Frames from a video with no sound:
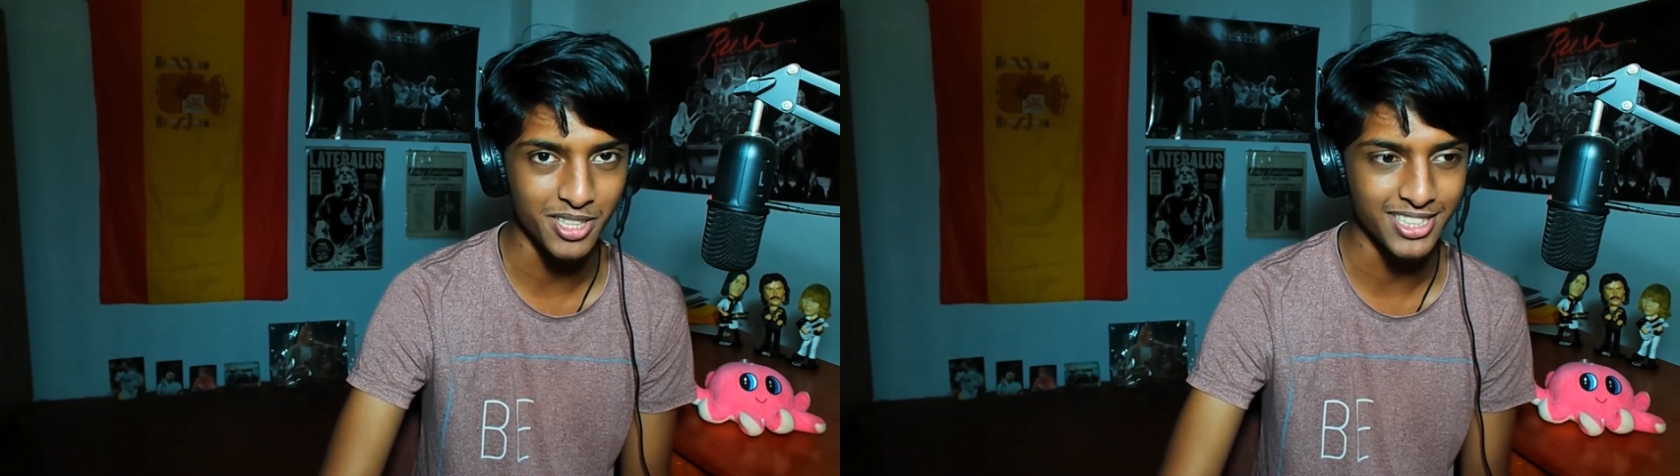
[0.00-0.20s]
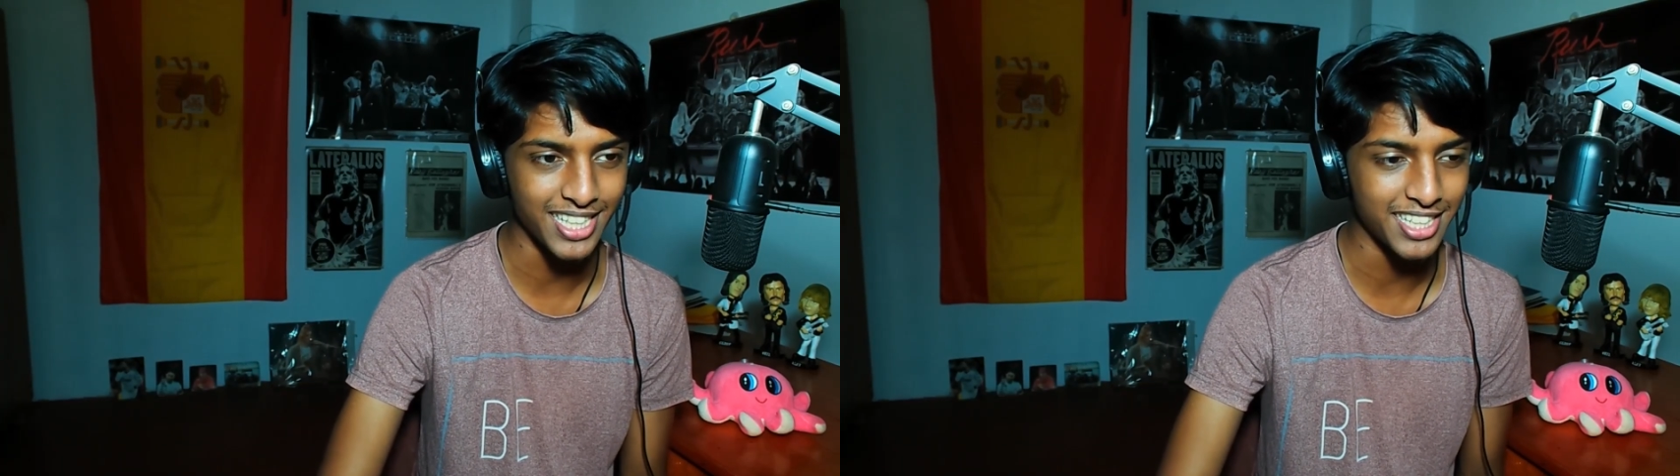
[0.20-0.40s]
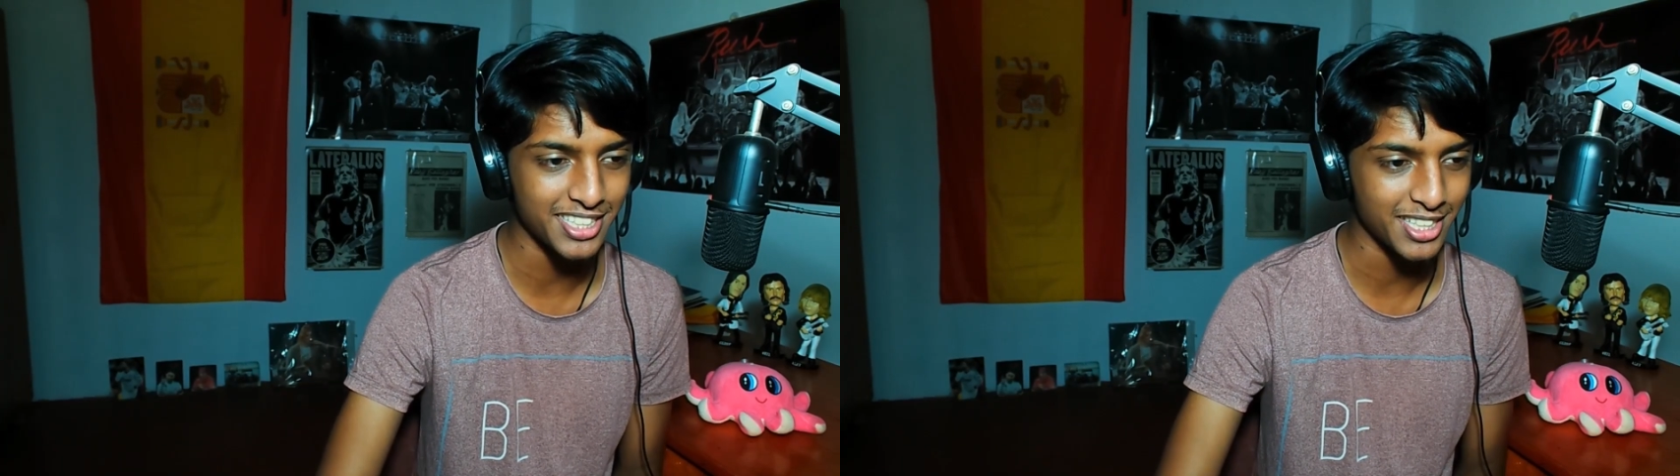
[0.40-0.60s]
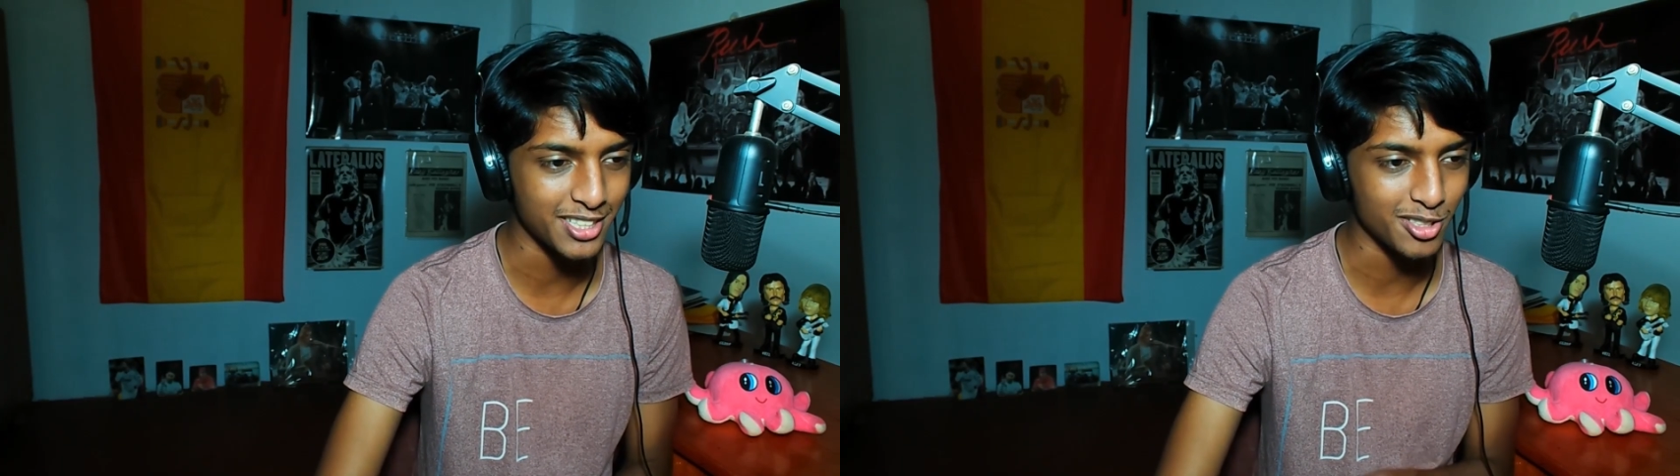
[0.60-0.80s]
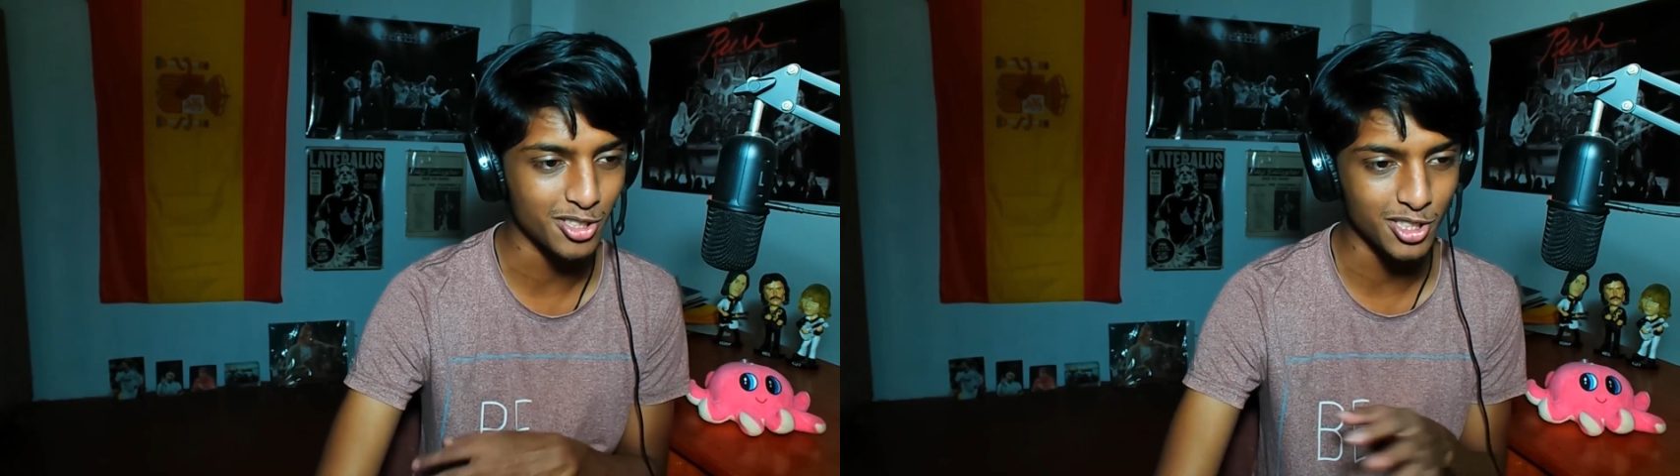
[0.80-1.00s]
this energy
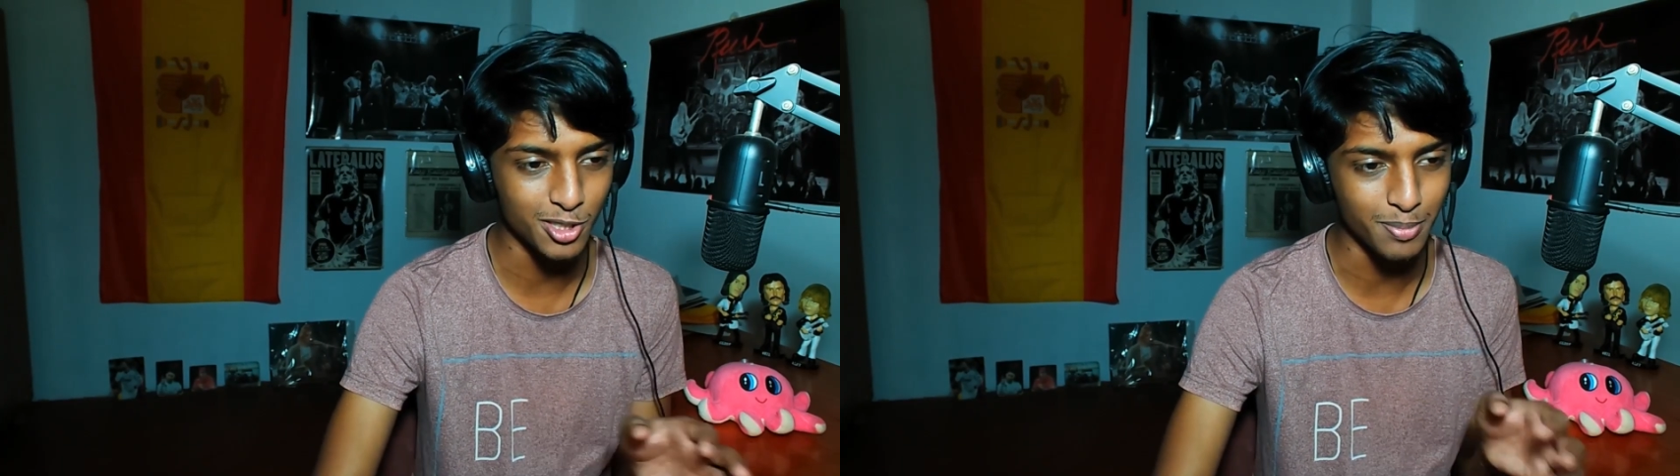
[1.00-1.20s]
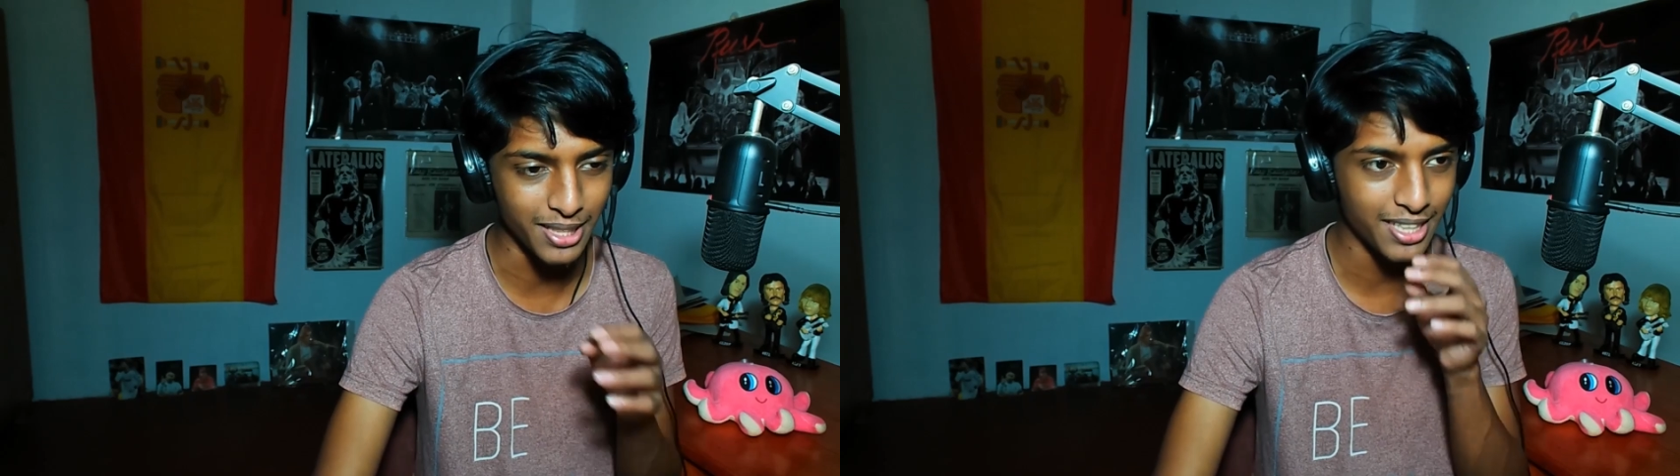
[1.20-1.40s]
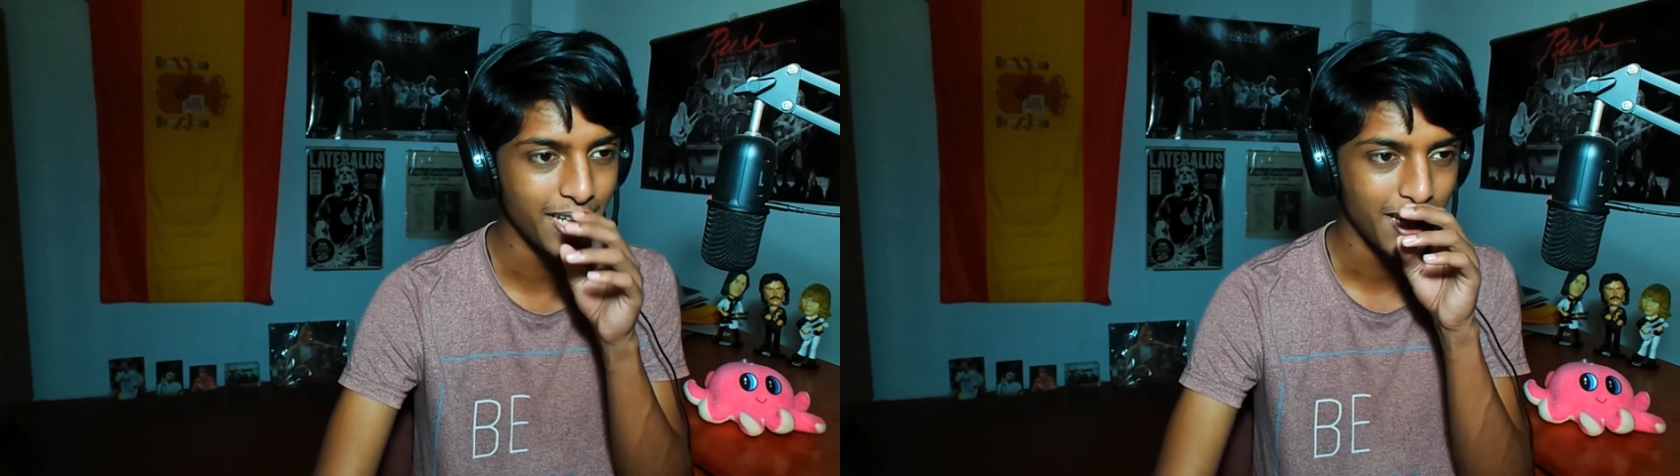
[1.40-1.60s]
and you just be